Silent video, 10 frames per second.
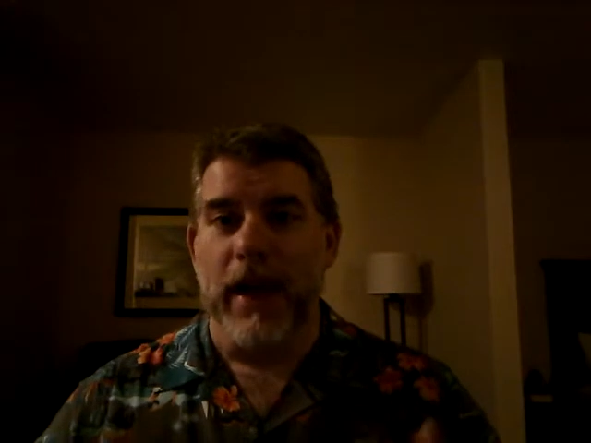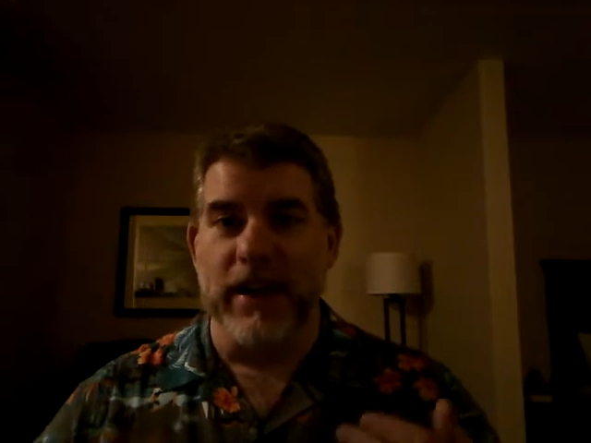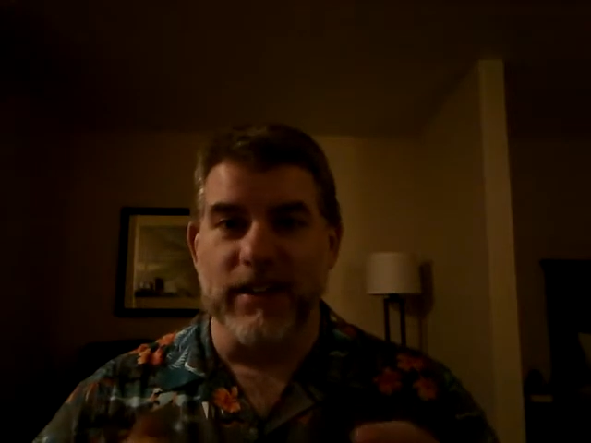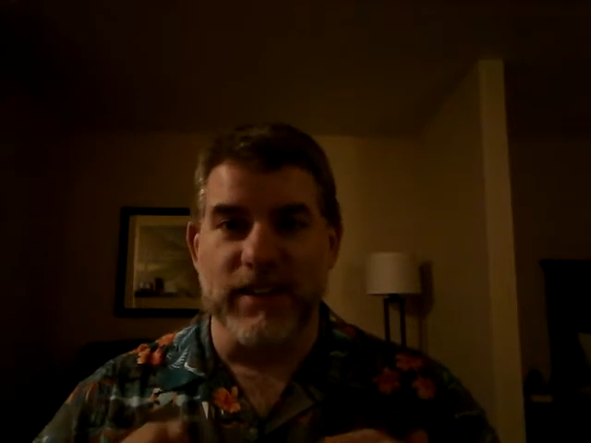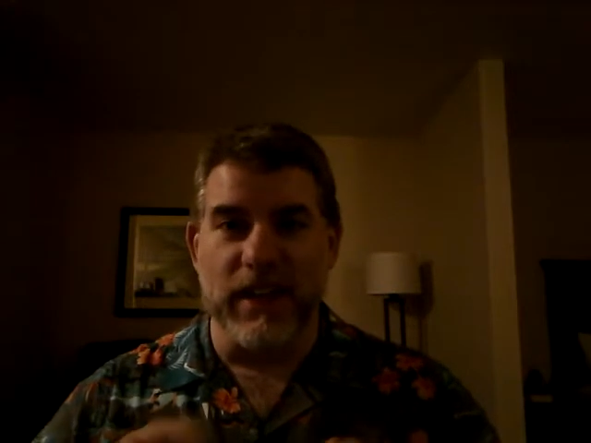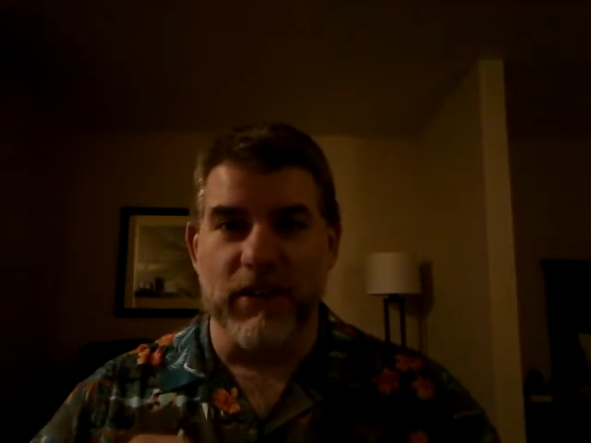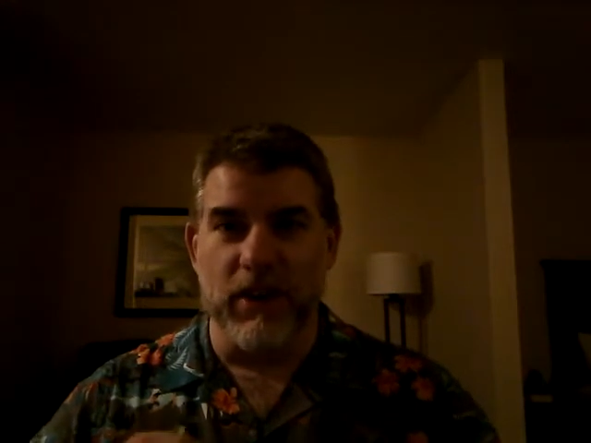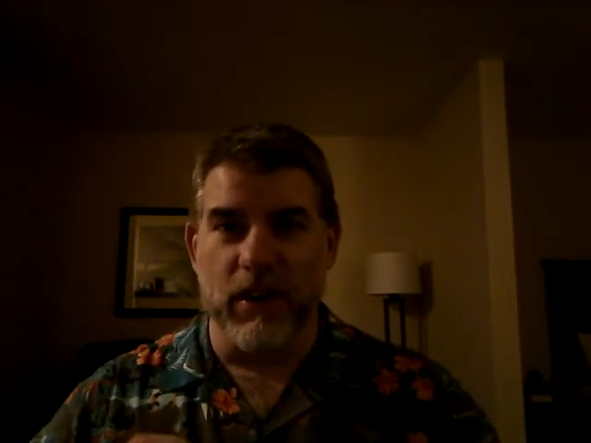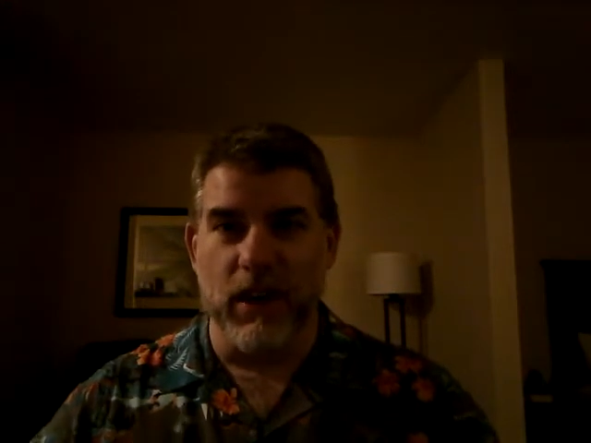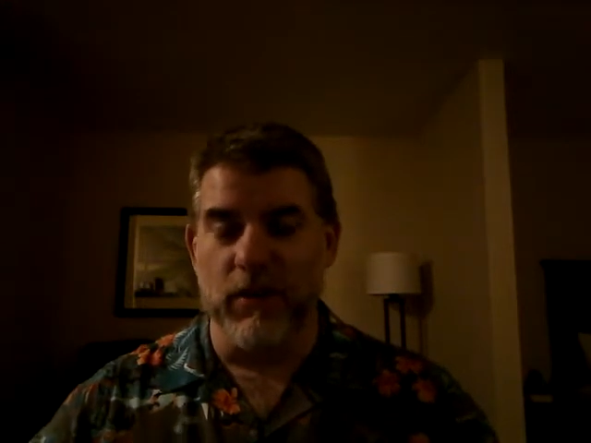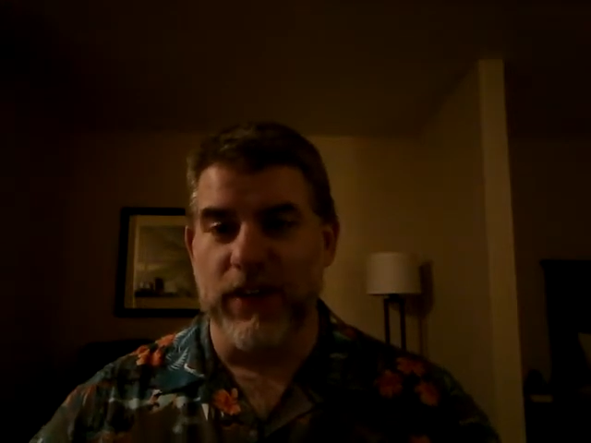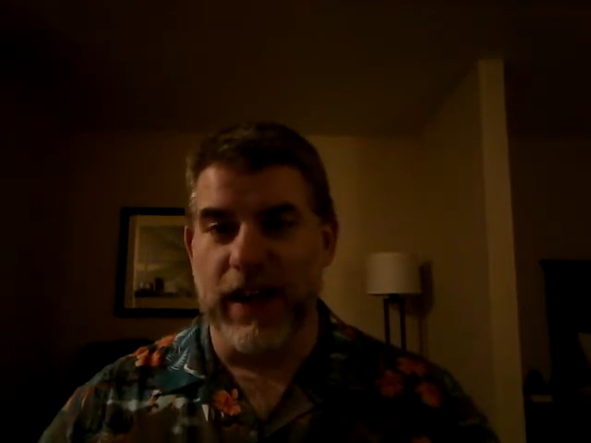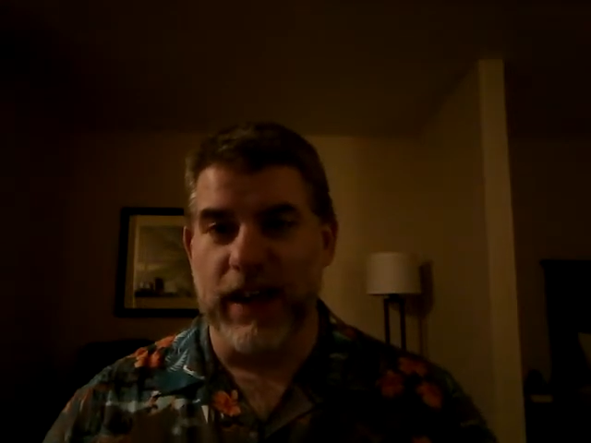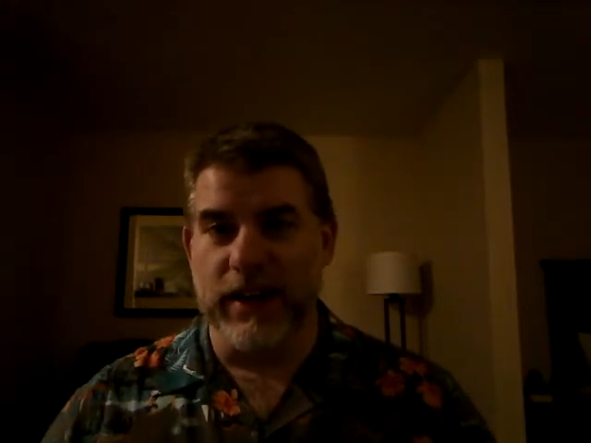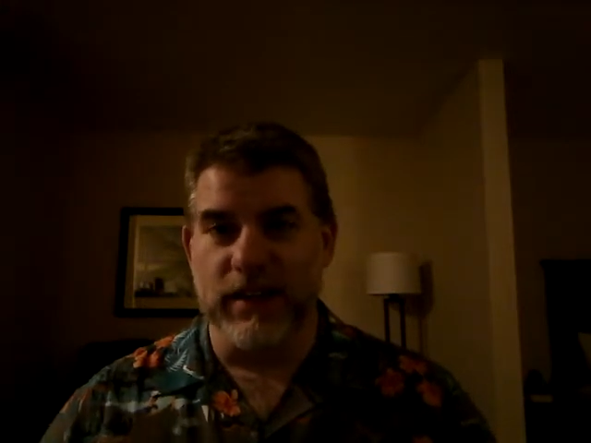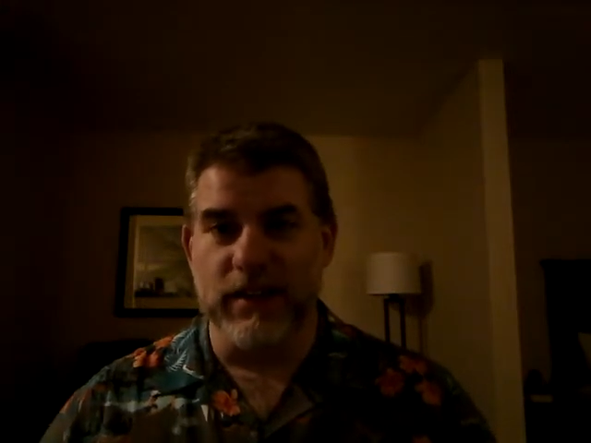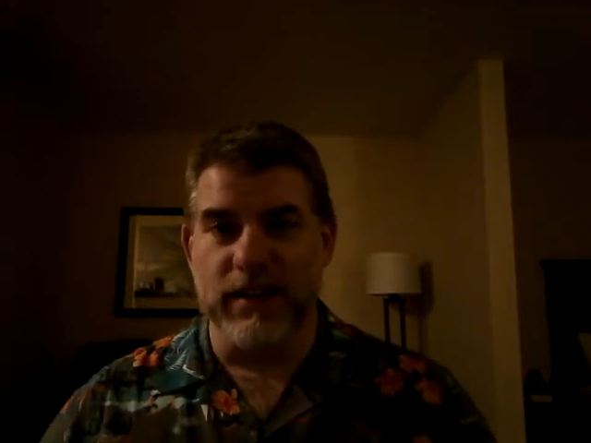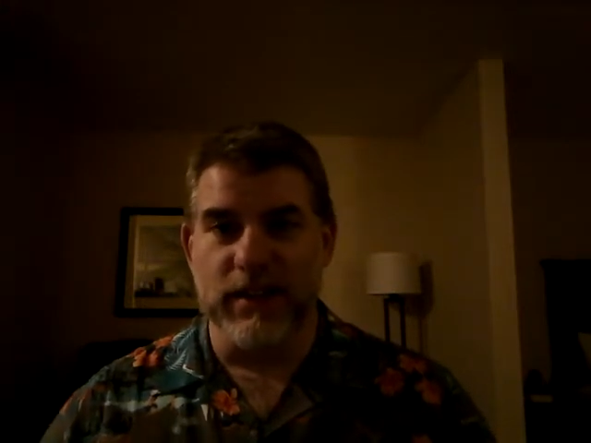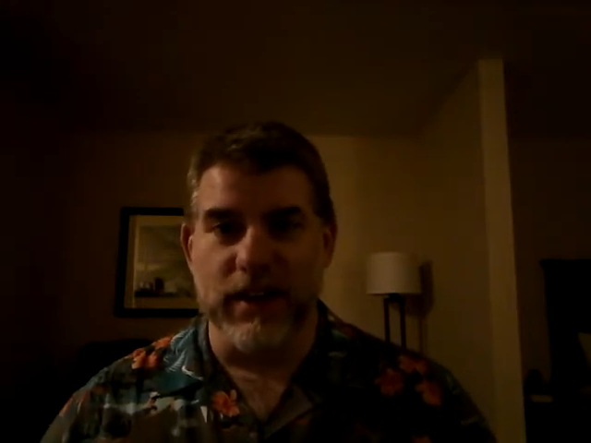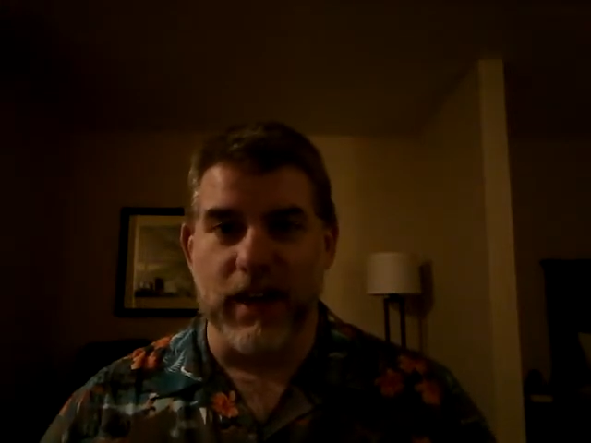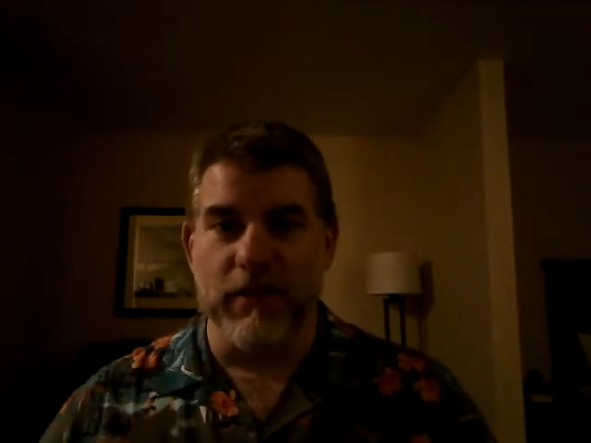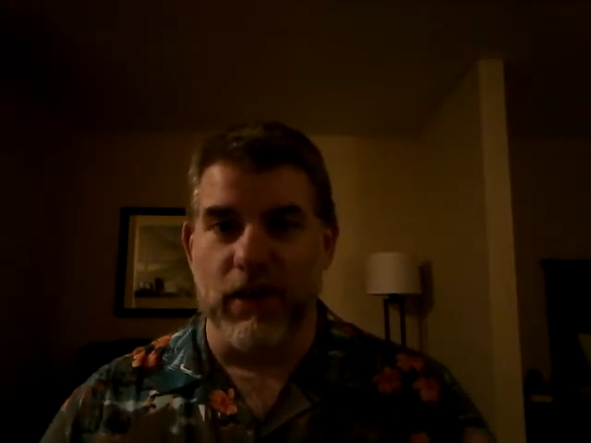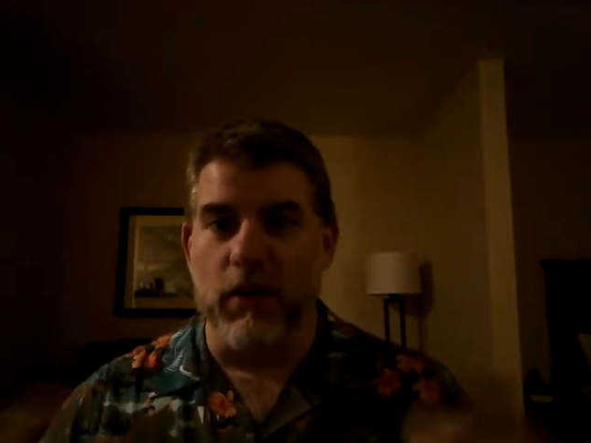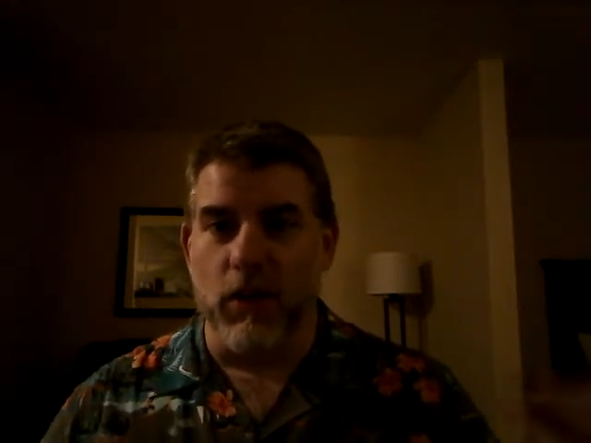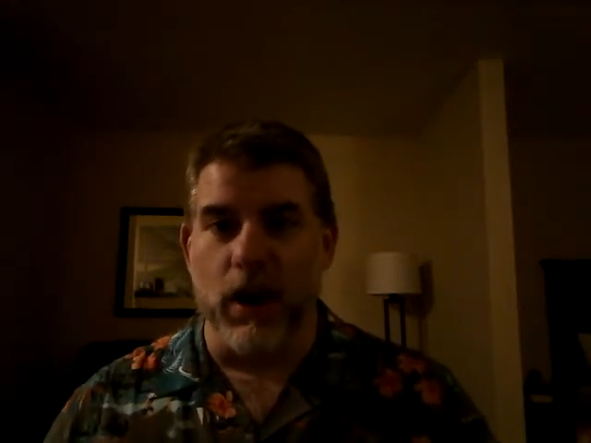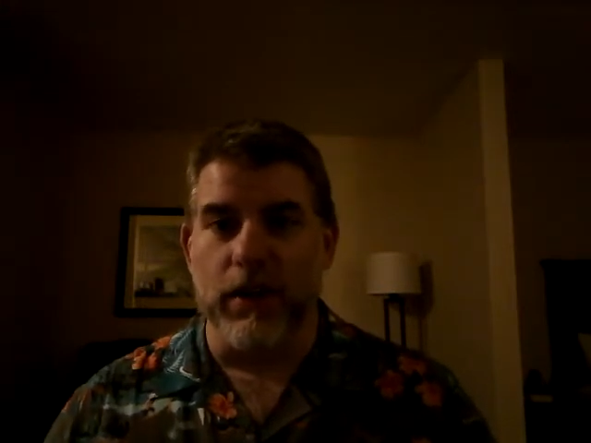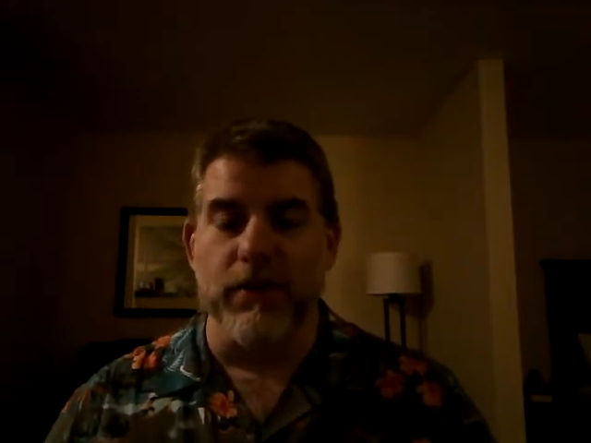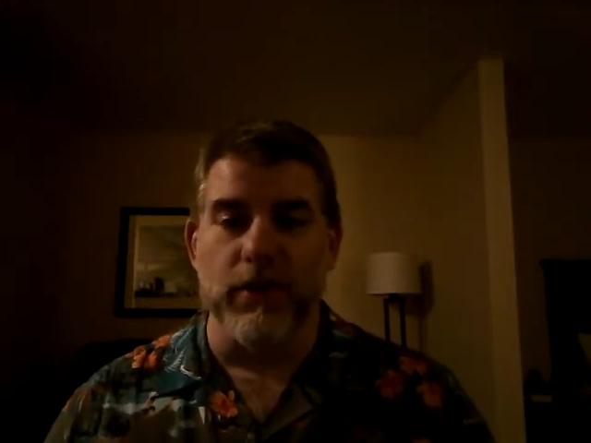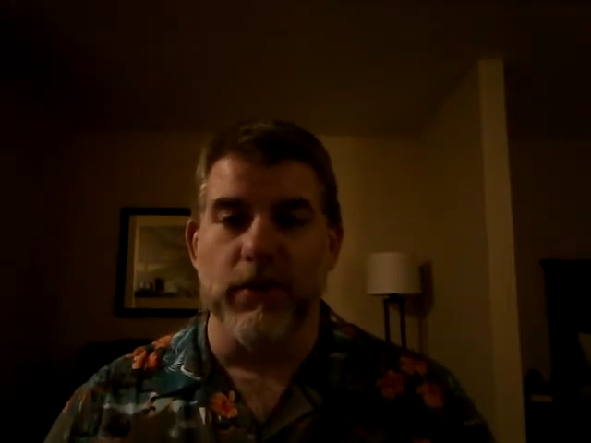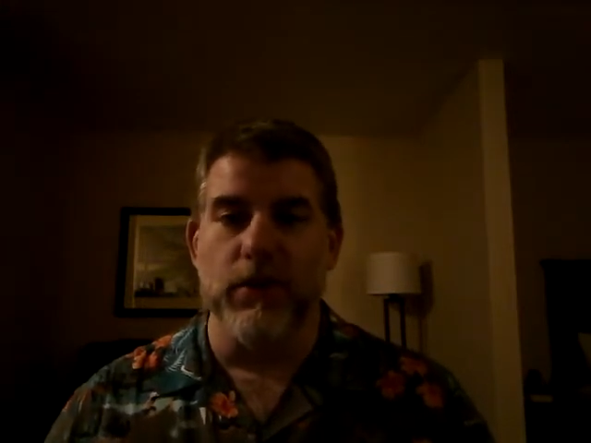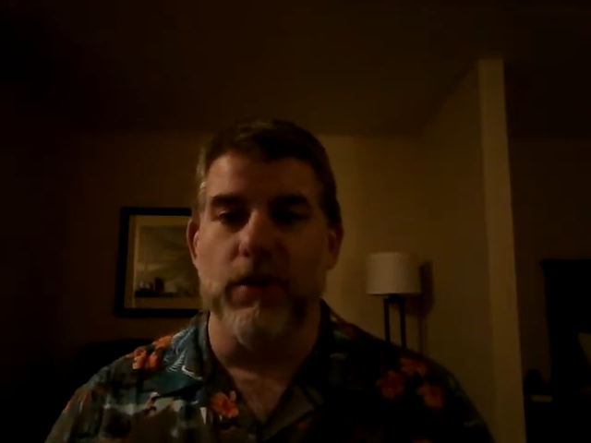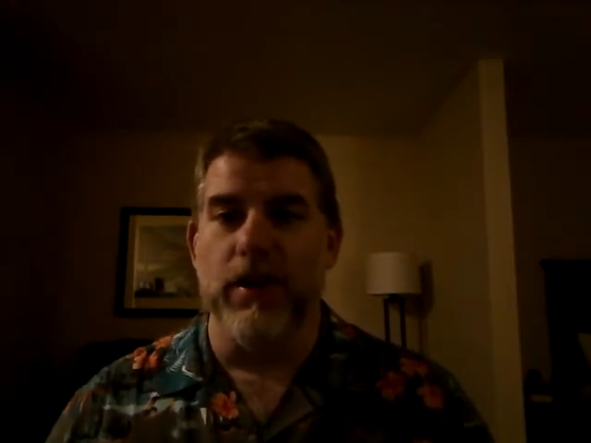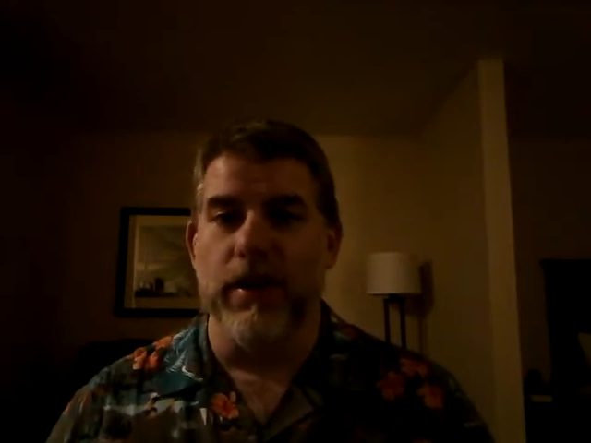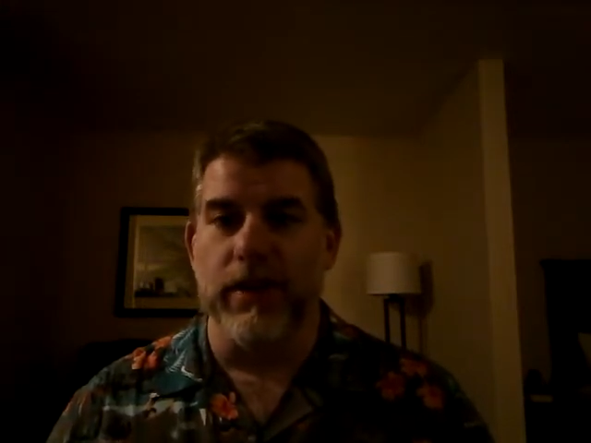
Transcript: I didn't stay very long with that. I did just kind of like walk through